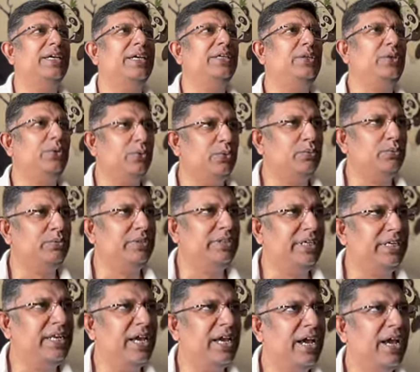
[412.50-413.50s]
You
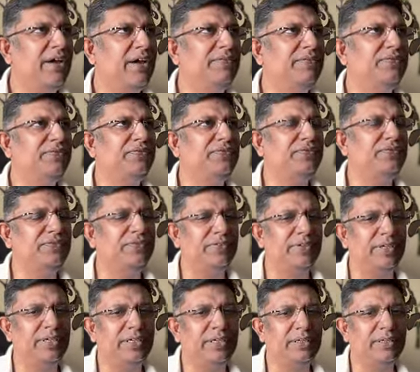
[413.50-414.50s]
did have
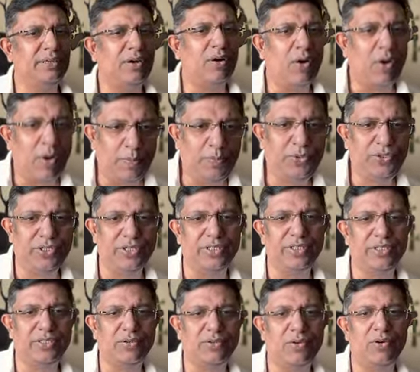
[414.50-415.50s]

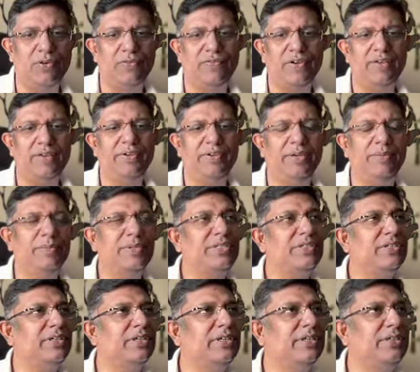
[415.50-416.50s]
options of having
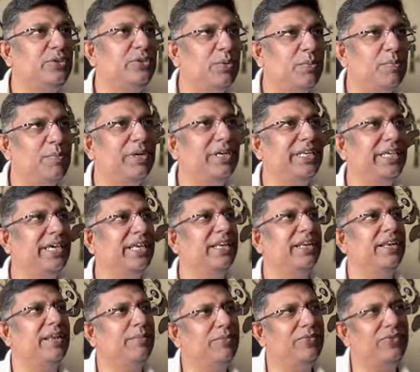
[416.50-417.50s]
Mr. Shubman Gill,
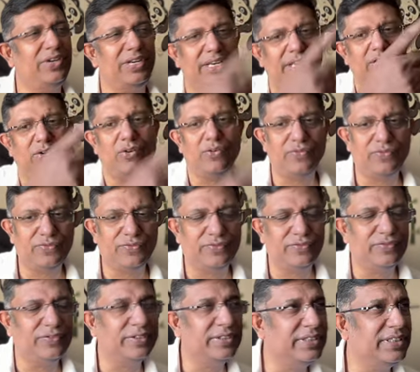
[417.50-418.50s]
and I'm reading
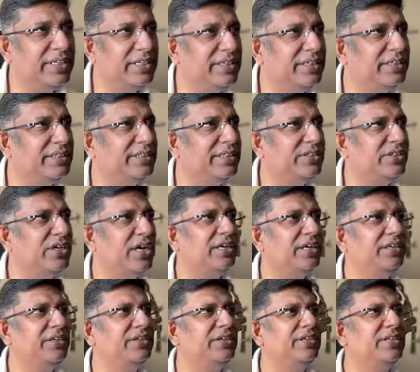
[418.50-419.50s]
off the
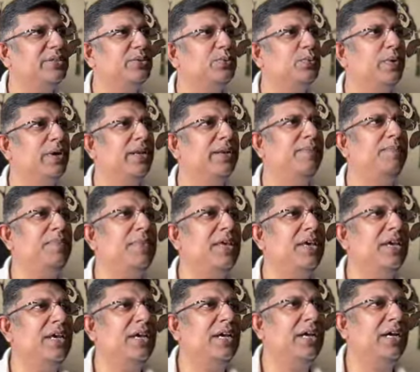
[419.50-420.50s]
chart here as well.
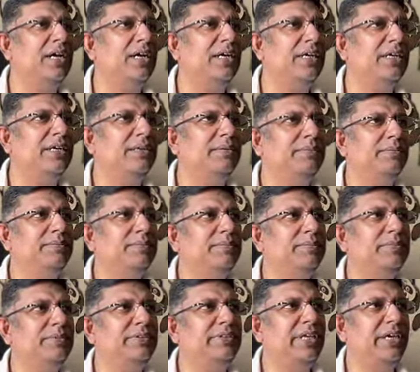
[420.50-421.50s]

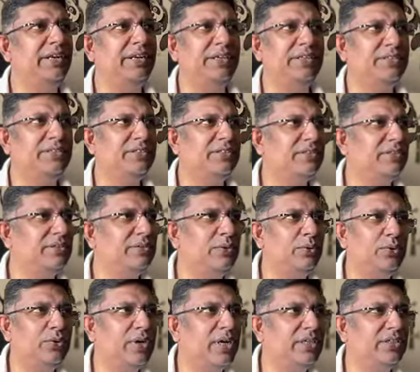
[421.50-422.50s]
There is
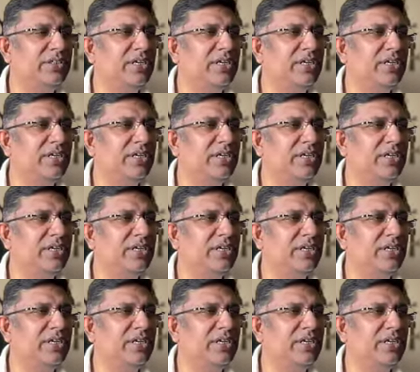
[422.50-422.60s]
Ruturaj